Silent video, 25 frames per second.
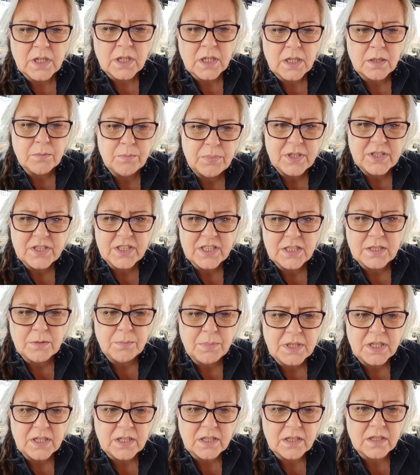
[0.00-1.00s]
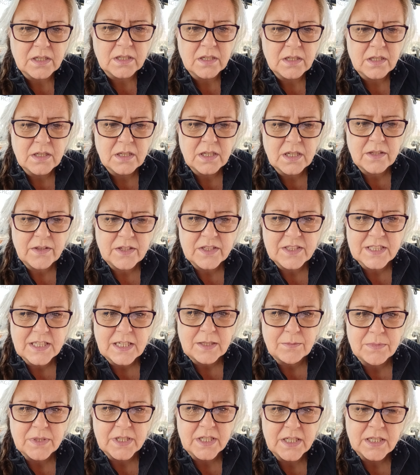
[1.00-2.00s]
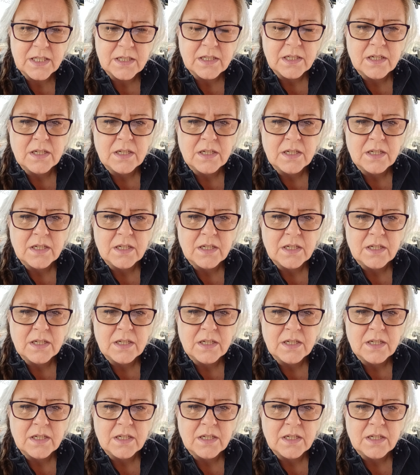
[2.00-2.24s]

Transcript: I'm pressing the button, nothing's happening.